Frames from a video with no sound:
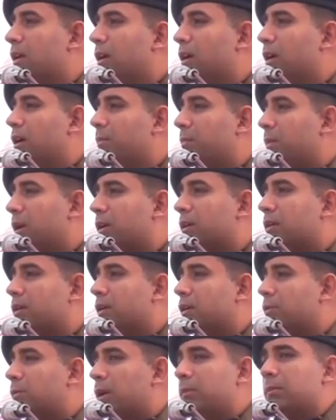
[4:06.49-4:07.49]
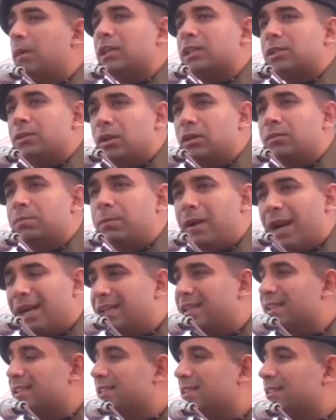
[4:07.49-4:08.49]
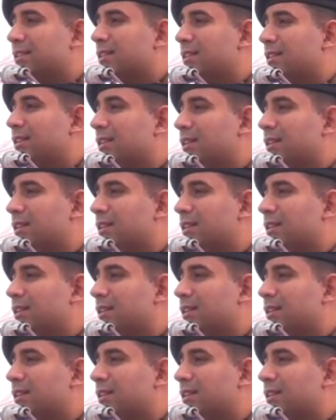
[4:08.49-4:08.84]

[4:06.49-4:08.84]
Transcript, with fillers: uh, but uh, one must not practice